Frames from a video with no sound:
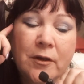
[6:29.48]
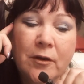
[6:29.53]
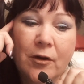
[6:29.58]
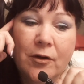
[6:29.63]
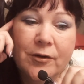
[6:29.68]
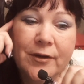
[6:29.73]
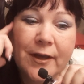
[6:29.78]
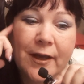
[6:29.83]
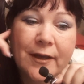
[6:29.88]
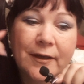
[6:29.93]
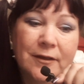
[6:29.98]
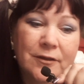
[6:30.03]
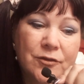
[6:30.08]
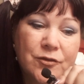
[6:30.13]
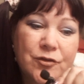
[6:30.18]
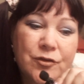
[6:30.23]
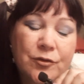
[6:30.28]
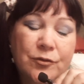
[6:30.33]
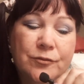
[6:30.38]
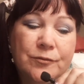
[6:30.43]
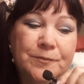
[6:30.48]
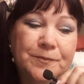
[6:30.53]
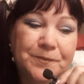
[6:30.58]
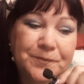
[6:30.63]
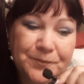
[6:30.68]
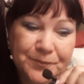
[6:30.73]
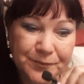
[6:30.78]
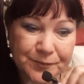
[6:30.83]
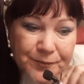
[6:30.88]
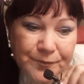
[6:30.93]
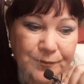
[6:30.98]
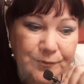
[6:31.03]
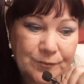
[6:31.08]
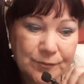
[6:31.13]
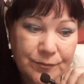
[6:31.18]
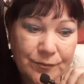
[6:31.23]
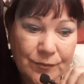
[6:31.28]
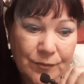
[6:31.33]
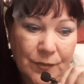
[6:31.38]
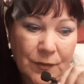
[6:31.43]
Okay, so
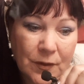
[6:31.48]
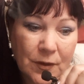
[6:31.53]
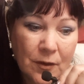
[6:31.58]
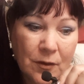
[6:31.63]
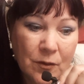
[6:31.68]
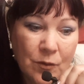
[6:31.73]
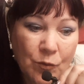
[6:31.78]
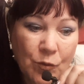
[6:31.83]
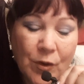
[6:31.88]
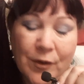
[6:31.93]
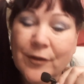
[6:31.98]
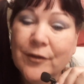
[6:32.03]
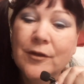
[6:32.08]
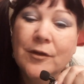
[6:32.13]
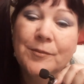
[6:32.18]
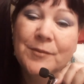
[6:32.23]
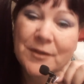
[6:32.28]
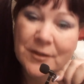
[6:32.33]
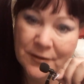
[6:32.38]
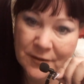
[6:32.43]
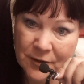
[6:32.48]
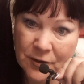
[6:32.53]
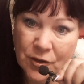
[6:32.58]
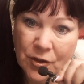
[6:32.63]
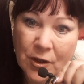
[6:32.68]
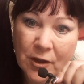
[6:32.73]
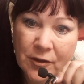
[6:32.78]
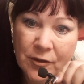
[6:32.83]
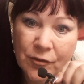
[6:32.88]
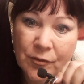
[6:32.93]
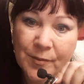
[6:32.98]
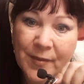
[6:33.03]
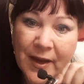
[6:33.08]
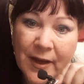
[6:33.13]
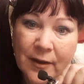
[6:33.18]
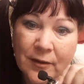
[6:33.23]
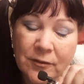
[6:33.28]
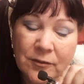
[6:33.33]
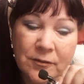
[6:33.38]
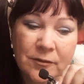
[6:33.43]
one of them is a younger
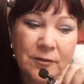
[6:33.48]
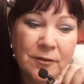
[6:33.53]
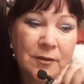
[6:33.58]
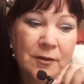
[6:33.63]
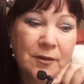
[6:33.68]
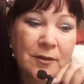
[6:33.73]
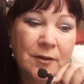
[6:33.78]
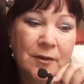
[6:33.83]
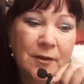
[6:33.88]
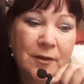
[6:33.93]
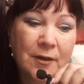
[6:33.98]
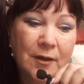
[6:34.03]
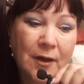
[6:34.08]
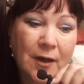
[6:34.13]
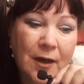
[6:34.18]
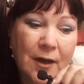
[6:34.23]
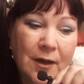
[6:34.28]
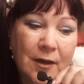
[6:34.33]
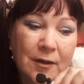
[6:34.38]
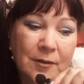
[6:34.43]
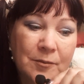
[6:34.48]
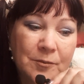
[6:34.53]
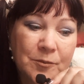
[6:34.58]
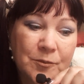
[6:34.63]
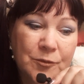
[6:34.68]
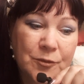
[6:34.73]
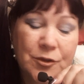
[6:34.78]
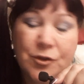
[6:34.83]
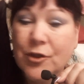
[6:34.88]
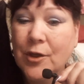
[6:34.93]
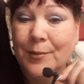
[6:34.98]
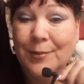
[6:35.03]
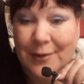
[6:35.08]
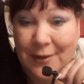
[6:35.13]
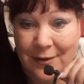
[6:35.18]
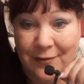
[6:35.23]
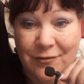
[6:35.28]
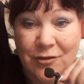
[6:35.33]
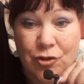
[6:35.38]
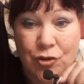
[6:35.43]
male, which I
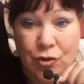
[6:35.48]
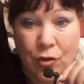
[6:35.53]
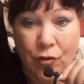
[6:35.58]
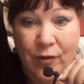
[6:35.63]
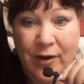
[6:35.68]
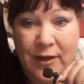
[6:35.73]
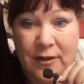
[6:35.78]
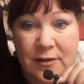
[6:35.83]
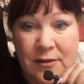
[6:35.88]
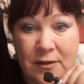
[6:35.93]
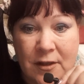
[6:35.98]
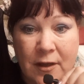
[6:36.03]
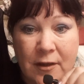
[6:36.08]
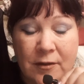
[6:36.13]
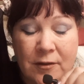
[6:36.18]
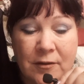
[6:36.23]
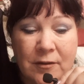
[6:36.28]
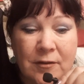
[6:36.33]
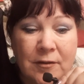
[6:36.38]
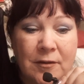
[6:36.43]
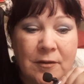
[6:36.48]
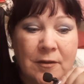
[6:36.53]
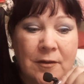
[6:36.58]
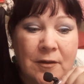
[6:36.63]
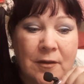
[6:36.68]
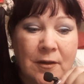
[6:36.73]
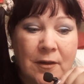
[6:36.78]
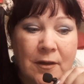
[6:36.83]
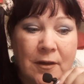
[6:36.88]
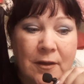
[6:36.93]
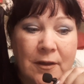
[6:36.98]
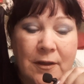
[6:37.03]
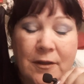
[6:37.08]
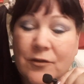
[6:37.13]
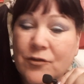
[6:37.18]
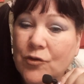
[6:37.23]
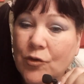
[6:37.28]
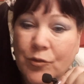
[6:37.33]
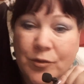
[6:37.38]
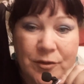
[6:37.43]
believe is your grandson.
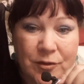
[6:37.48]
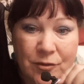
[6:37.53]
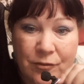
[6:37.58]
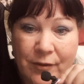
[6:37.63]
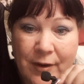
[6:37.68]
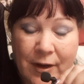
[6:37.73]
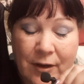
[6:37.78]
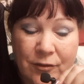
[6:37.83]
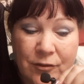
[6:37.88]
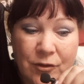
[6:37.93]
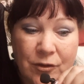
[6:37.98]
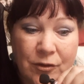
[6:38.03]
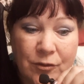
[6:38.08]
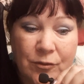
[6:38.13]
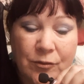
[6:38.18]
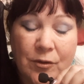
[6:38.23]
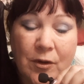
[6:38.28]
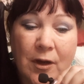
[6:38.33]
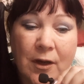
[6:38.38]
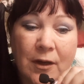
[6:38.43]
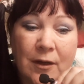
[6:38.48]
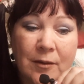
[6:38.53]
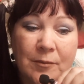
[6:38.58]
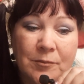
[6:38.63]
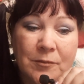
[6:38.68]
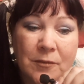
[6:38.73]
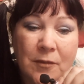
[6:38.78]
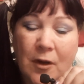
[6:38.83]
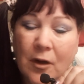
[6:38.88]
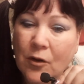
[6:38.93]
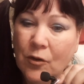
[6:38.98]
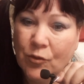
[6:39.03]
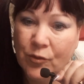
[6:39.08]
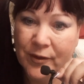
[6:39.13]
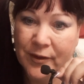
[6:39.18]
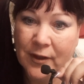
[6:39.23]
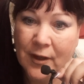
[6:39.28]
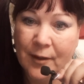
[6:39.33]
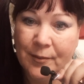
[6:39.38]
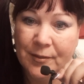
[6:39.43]
He's always around you.
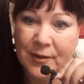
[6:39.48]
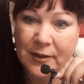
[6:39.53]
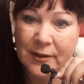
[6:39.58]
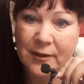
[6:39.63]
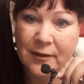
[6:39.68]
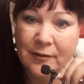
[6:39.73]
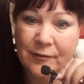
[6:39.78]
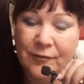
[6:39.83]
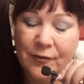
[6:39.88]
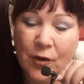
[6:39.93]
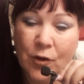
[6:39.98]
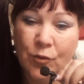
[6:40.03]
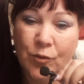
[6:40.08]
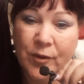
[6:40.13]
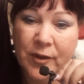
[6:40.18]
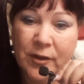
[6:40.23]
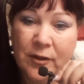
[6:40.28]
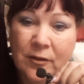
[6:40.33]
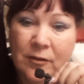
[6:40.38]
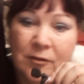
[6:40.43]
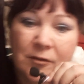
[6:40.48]
Owen, I believe. Owen.